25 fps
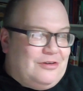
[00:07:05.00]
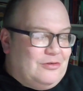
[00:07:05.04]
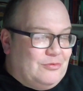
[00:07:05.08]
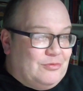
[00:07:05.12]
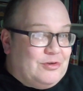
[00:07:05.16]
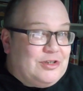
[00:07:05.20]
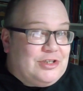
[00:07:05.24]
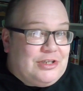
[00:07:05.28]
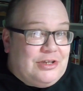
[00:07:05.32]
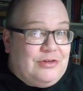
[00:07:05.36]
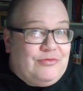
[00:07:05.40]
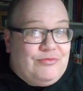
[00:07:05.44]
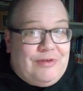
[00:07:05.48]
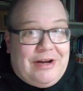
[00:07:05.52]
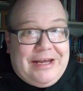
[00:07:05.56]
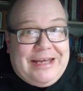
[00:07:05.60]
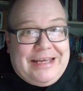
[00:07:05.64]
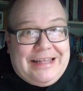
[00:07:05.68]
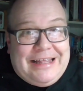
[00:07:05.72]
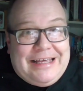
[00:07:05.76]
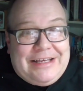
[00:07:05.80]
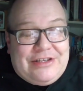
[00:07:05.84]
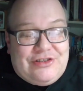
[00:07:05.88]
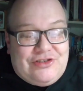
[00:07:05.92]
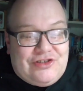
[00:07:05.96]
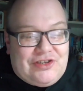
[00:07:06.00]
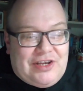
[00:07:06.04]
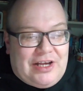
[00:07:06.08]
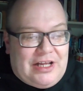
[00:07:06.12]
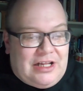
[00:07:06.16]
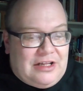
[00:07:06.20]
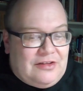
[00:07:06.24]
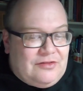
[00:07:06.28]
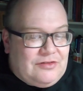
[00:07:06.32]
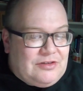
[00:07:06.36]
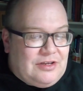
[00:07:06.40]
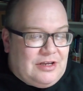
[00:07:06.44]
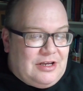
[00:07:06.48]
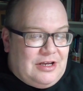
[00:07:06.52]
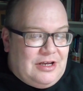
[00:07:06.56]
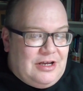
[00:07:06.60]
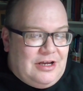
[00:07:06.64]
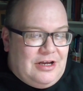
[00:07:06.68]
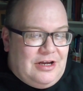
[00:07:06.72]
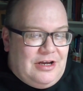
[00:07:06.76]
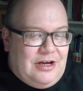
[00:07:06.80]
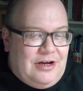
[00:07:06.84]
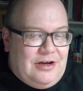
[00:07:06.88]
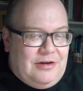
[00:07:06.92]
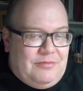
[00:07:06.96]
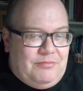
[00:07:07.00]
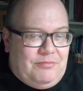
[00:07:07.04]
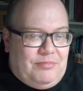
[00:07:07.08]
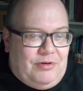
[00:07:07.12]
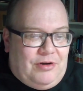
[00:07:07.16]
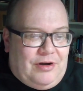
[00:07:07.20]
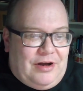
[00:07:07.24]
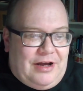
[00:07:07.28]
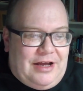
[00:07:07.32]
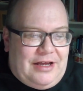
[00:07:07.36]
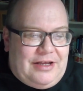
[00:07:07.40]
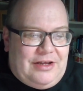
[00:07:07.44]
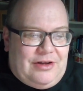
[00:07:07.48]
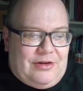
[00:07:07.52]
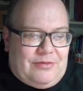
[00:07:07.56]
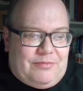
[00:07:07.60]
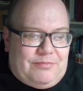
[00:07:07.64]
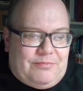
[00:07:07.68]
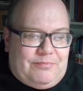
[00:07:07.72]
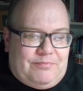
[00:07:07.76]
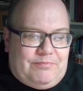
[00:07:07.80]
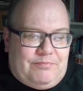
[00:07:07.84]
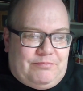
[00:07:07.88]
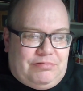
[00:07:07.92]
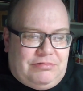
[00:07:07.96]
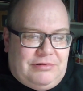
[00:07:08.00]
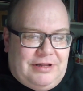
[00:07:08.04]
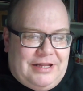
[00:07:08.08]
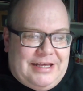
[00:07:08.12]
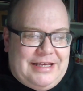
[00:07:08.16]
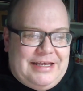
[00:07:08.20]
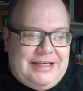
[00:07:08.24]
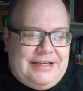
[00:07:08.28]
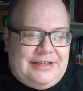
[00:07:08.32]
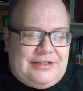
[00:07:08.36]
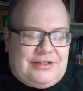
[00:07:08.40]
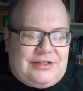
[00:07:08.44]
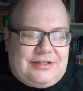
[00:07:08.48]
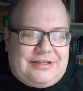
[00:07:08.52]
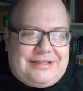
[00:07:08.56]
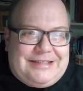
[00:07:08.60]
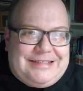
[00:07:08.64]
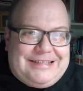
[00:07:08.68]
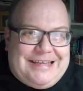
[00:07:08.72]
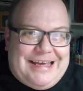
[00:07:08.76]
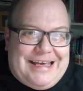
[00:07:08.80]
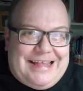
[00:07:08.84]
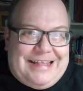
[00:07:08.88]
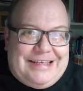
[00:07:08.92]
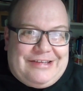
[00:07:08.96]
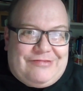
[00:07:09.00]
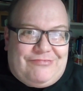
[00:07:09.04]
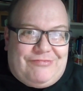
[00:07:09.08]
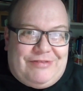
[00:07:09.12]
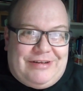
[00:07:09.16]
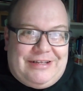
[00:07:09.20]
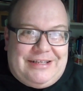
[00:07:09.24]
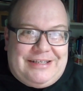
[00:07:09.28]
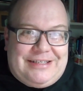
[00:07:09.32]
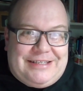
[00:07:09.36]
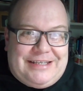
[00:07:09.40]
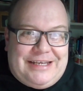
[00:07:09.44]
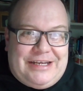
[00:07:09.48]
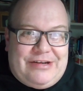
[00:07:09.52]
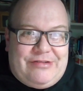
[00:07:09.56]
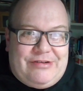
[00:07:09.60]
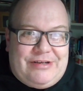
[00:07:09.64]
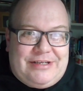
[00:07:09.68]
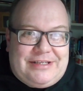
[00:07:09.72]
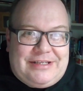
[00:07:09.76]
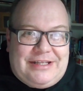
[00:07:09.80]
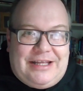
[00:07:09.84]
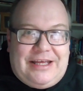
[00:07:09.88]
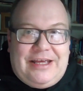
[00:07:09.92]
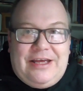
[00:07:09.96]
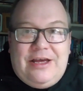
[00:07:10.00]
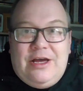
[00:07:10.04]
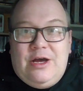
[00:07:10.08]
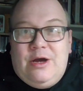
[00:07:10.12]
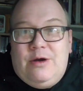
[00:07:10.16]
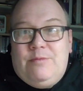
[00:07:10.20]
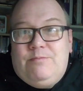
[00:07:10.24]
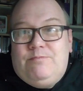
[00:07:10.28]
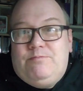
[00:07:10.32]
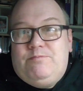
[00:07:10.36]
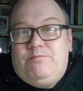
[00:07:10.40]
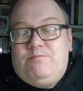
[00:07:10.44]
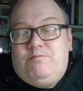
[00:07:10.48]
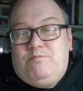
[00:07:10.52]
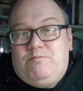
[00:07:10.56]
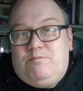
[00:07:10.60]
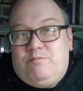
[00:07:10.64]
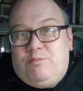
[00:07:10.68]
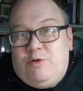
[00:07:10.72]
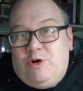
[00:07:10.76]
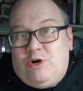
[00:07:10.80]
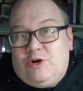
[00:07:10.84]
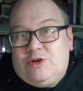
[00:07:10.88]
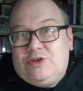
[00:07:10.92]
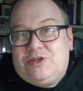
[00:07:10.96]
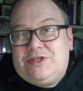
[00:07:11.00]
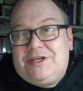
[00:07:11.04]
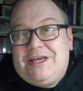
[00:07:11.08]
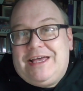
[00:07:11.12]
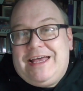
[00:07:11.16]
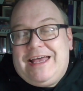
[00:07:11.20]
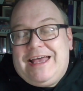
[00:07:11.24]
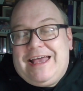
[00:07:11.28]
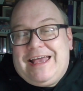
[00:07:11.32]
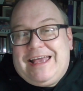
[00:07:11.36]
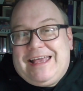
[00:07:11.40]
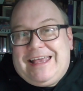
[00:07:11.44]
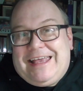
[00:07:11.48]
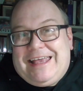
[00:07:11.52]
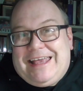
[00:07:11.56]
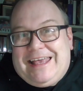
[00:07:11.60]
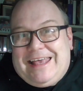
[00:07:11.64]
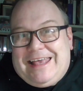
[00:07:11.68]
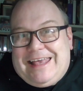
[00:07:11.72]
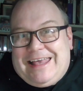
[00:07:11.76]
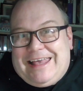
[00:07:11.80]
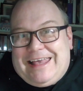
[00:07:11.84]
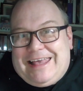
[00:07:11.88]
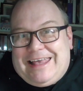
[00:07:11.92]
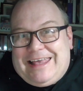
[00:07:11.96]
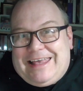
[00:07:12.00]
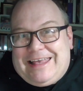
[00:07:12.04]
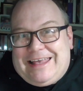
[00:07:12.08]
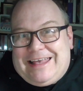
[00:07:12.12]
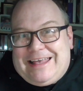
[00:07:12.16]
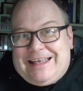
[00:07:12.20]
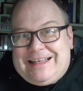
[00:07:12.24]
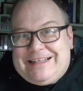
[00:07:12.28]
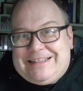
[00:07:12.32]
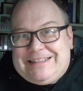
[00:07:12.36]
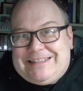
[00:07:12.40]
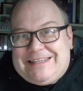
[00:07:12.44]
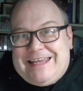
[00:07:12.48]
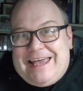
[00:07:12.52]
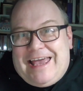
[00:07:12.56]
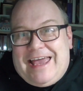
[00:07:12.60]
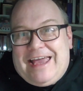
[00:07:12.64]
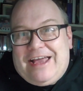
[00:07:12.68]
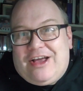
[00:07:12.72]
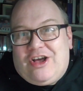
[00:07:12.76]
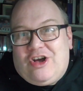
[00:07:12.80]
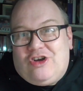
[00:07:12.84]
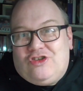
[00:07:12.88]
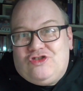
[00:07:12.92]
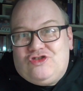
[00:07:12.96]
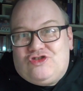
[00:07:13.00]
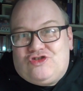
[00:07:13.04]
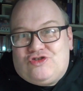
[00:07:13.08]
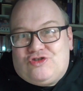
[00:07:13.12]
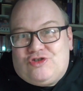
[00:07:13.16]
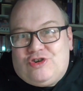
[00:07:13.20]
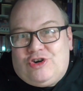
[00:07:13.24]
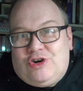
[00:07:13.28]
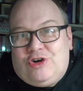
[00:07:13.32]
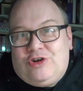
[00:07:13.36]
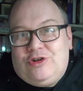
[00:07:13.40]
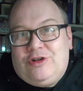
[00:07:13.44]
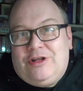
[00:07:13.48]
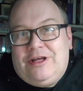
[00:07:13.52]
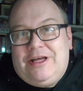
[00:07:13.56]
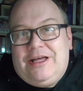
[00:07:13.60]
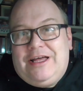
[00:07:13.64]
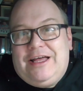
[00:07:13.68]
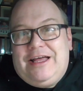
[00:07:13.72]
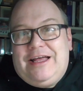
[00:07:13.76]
you know, we still regulate ourselves. But you know, please take this really seriously. But take control.